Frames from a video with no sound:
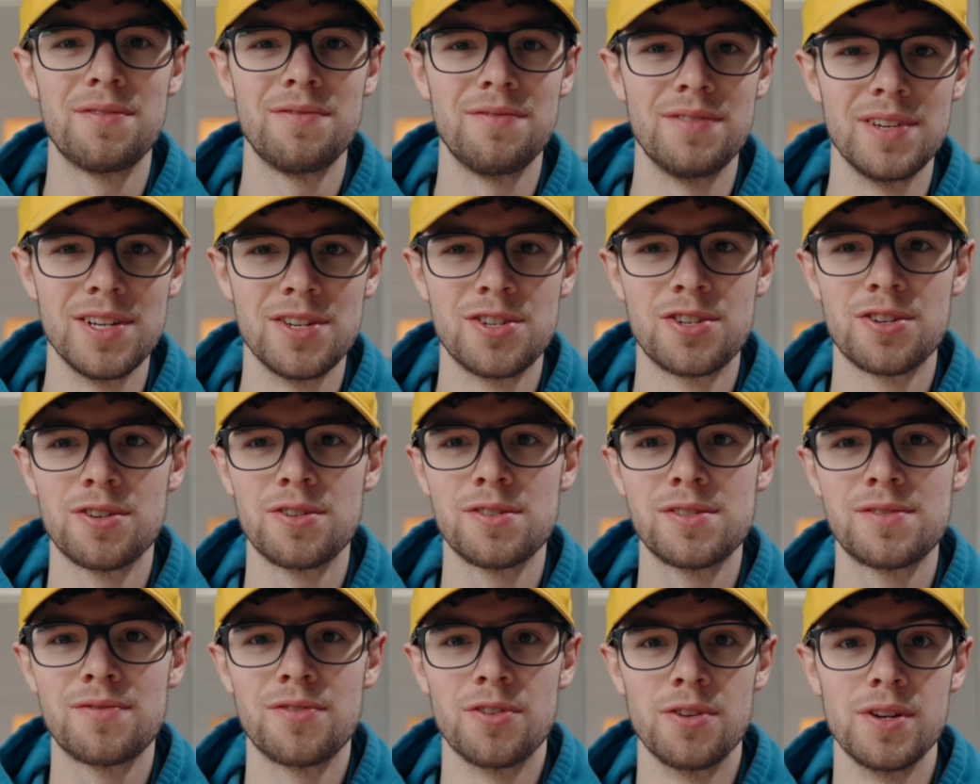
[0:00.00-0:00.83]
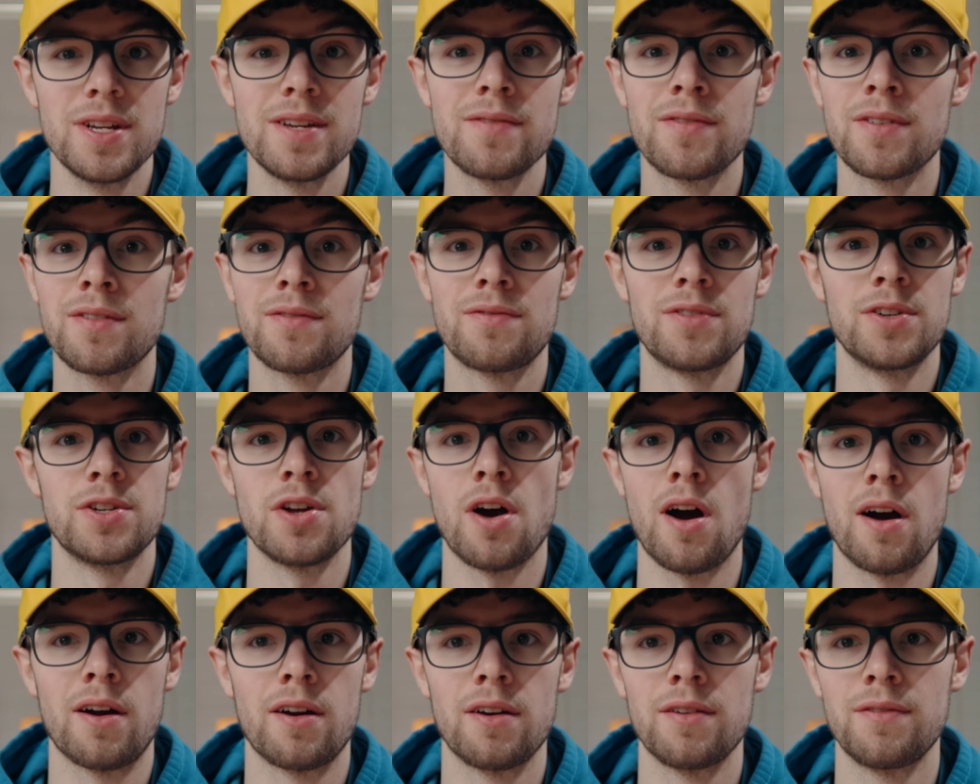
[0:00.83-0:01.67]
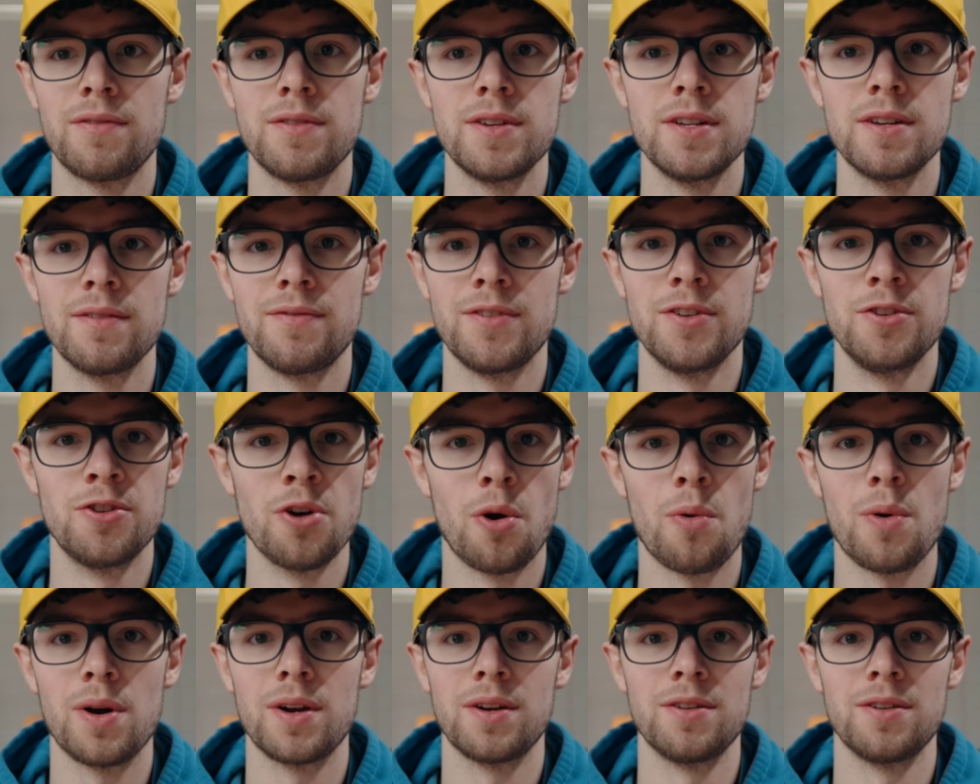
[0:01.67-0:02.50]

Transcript: features for even photography if you don't want